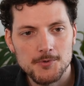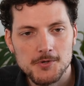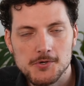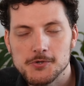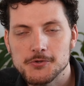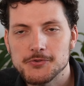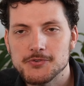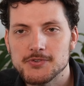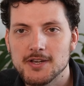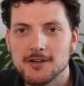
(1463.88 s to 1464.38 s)

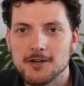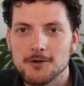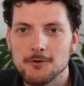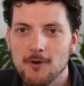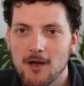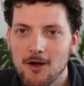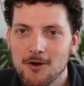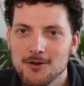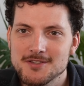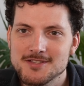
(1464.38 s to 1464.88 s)
you stick
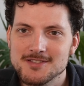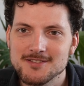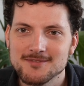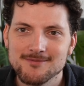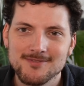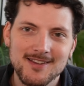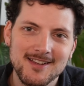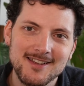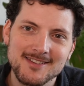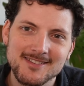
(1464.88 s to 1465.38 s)
around
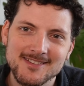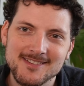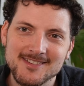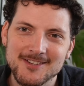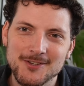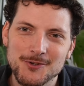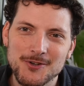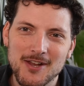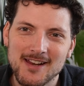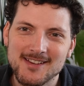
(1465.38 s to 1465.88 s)
and see
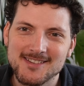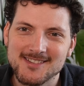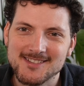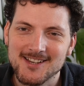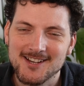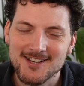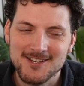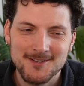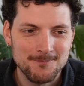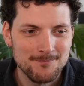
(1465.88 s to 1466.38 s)
you next
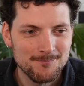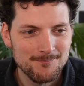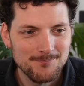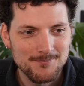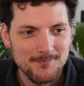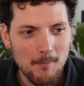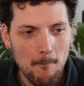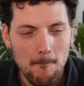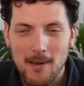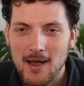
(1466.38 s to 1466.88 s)
time.
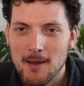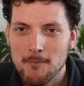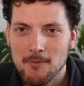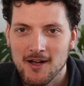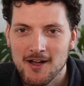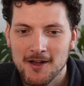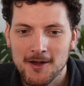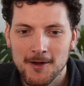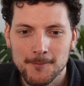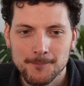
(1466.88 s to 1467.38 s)
Bye
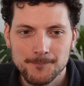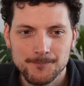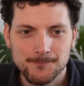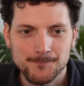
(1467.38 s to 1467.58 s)
bye.